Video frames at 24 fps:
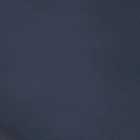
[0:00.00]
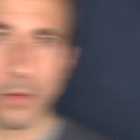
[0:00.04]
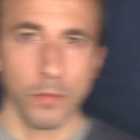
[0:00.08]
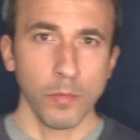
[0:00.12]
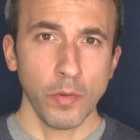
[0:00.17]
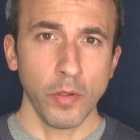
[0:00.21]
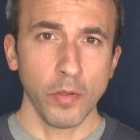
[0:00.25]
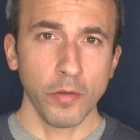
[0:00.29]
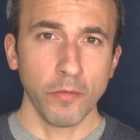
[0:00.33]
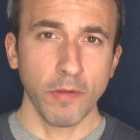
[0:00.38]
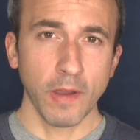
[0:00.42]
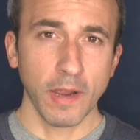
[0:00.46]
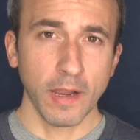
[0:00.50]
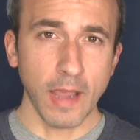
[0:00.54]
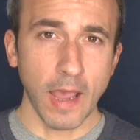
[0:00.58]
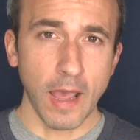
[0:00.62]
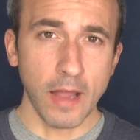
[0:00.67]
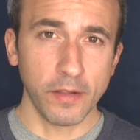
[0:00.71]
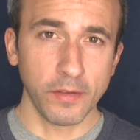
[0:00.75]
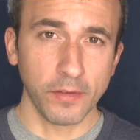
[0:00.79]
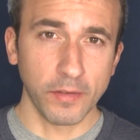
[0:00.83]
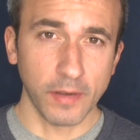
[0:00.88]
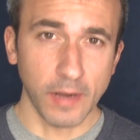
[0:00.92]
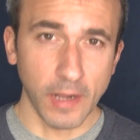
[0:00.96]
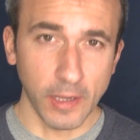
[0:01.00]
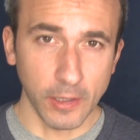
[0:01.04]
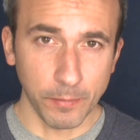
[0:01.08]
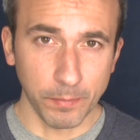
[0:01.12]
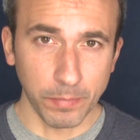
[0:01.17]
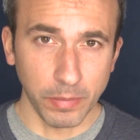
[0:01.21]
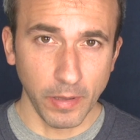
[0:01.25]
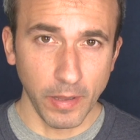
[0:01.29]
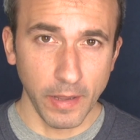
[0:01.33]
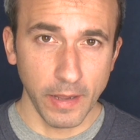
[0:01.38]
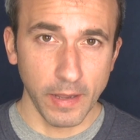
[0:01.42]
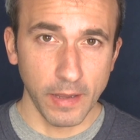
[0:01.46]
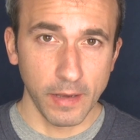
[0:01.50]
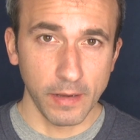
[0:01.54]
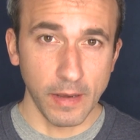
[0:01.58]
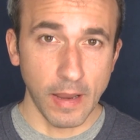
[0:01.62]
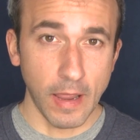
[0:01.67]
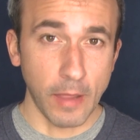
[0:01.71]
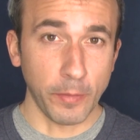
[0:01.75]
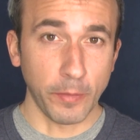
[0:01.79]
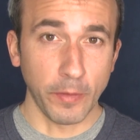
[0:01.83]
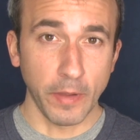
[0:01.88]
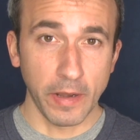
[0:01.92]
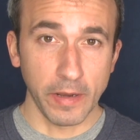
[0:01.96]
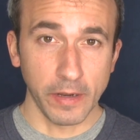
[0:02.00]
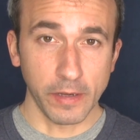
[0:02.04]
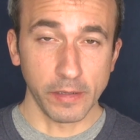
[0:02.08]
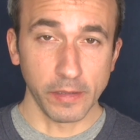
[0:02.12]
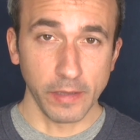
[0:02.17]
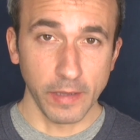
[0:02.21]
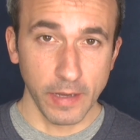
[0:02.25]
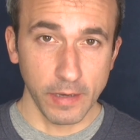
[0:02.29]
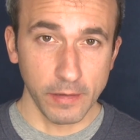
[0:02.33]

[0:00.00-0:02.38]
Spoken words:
Well, Greg Allen's a nice player and athletically,